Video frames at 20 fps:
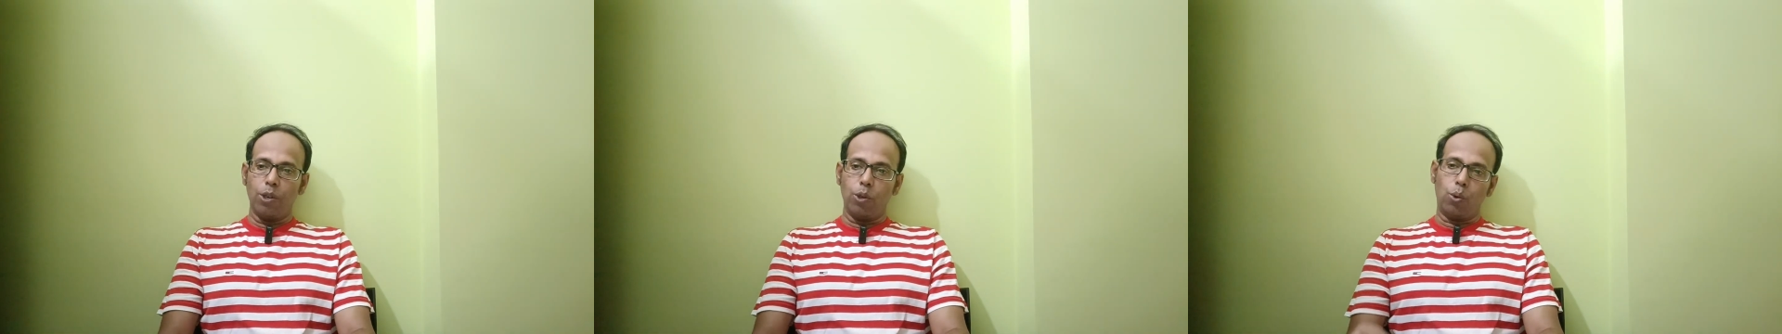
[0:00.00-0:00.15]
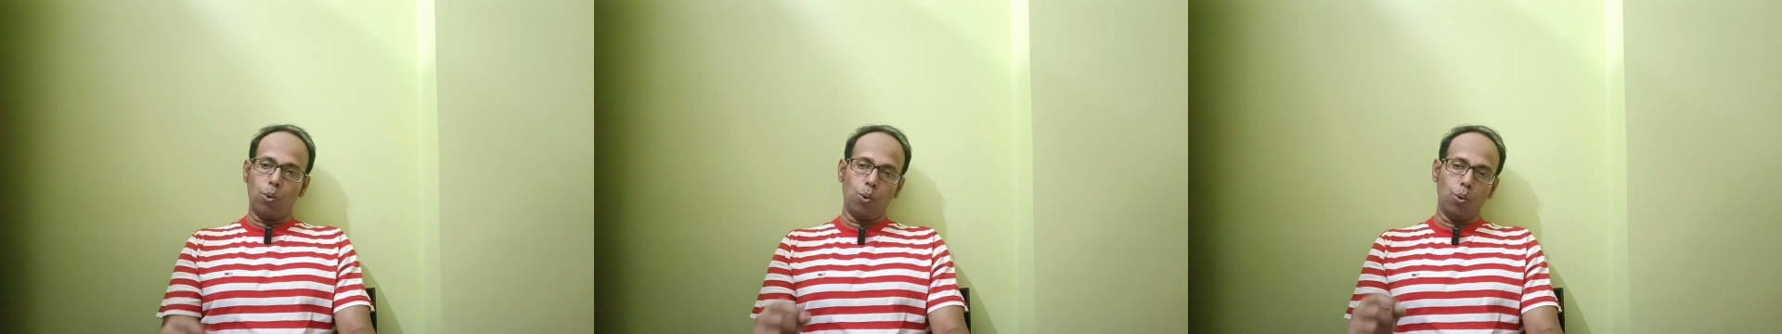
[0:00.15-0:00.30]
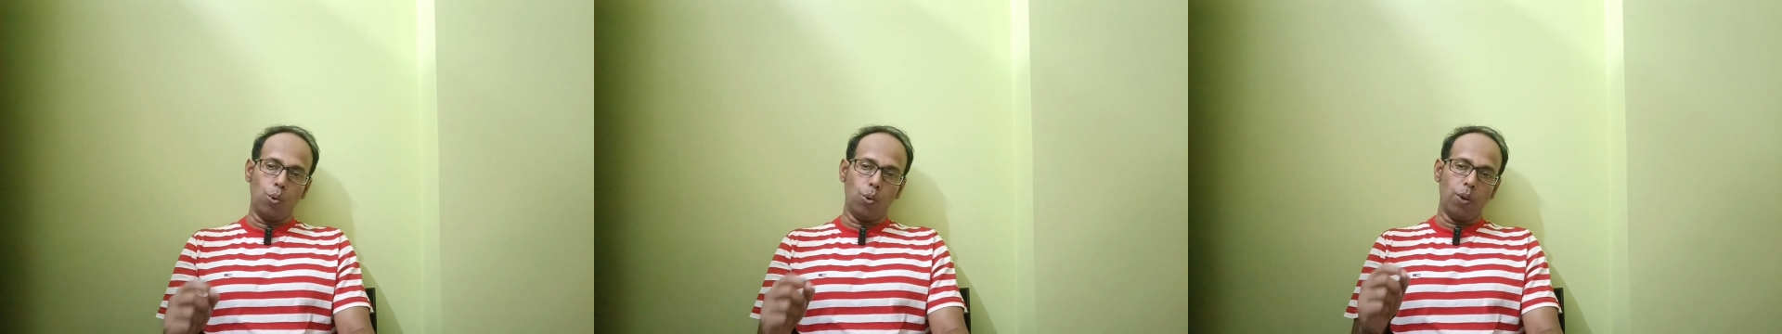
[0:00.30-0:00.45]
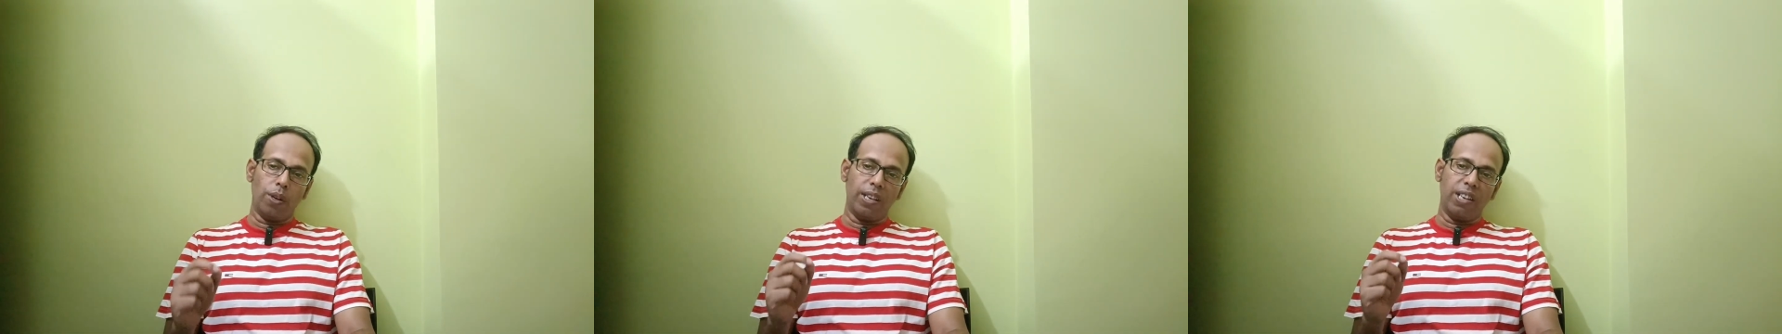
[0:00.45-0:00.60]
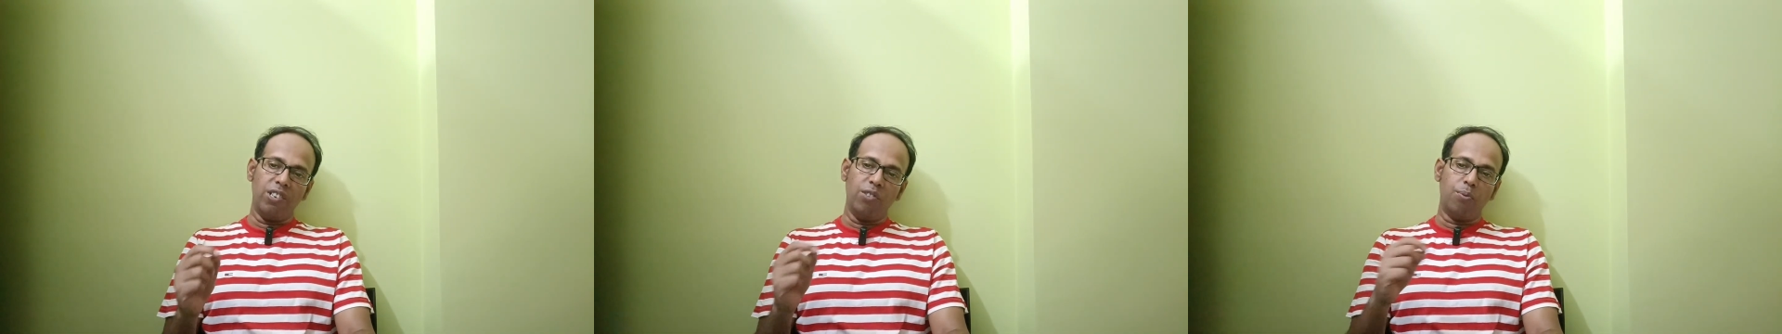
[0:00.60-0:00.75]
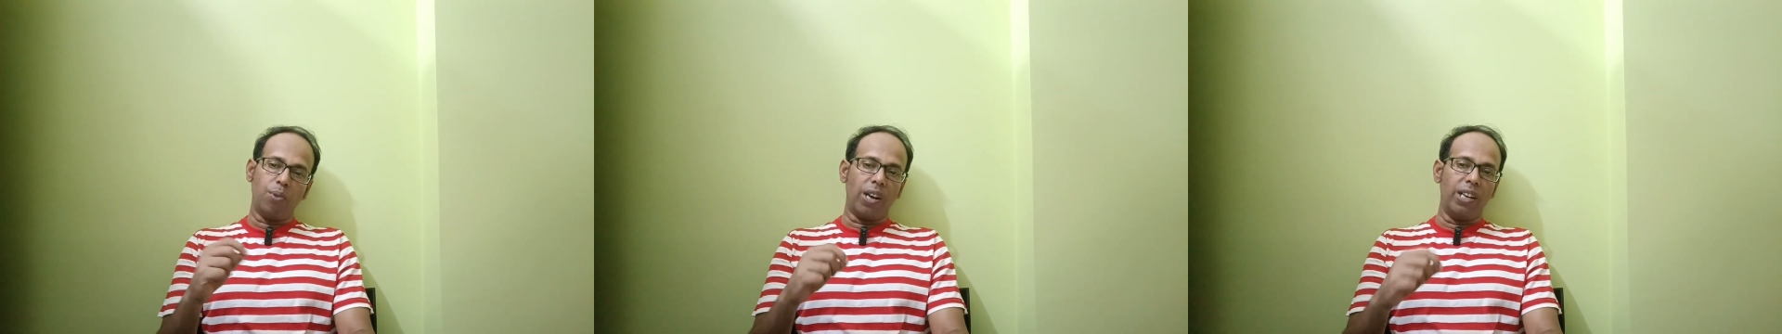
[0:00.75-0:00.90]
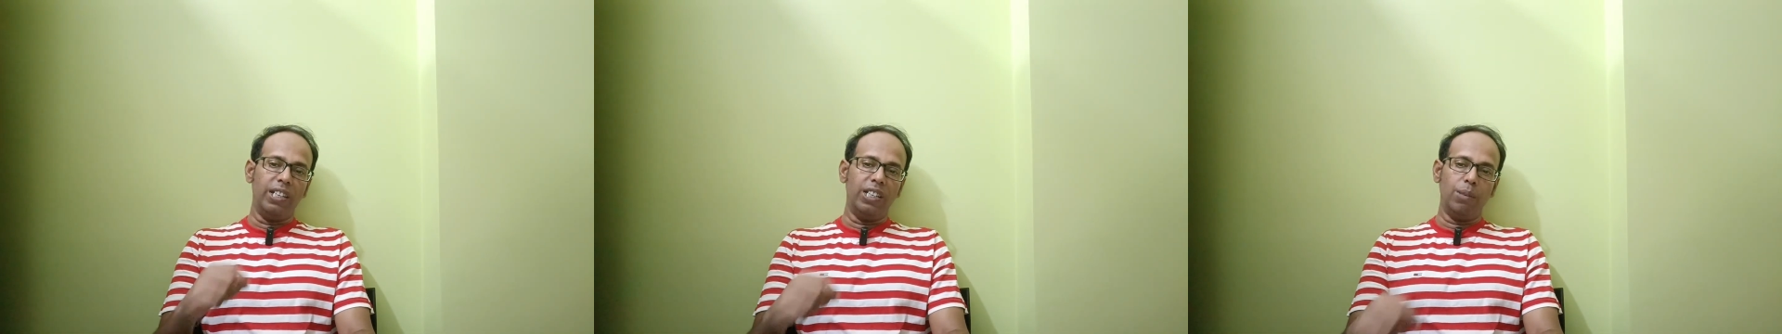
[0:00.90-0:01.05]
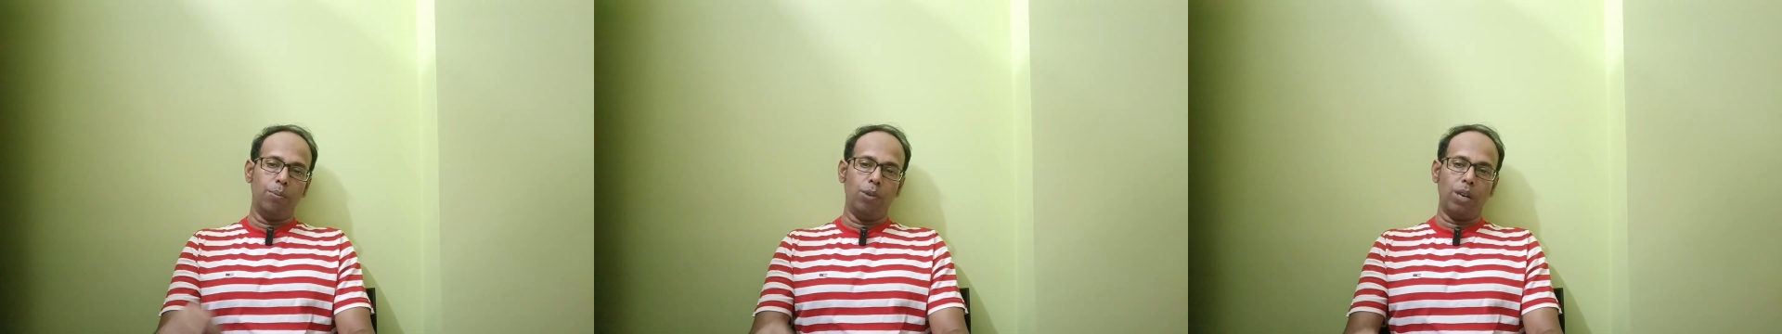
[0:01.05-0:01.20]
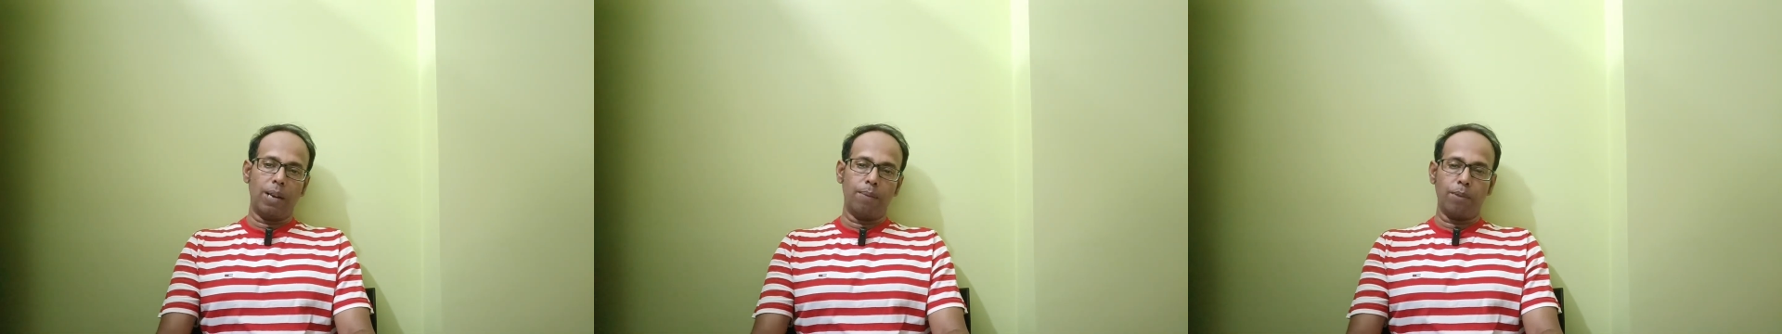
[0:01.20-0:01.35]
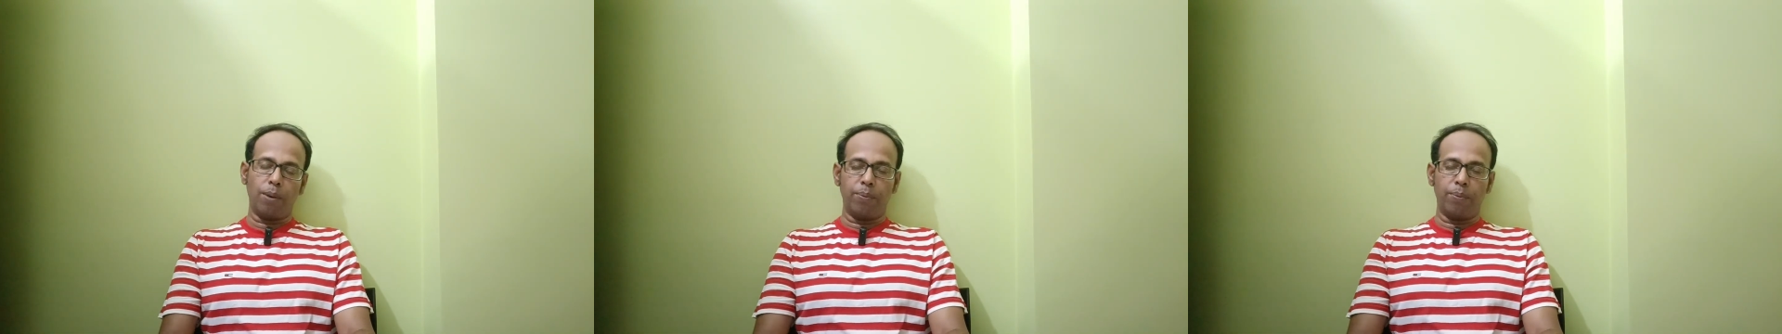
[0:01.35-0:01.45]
to infundibulum